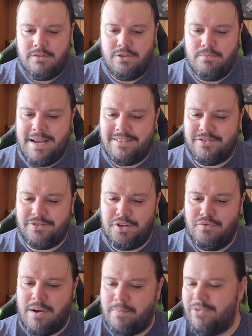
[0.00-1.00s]
You
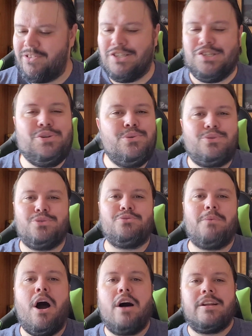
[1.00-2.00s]
basically represent
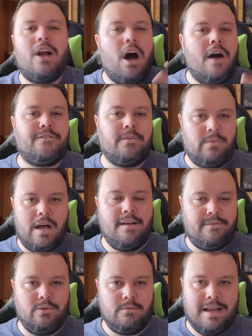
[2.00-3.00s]
YouTube on and off the
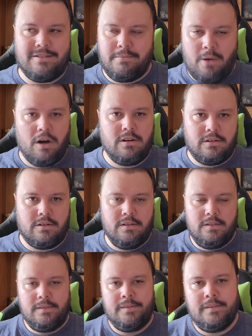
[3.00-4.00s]
platform as a partner,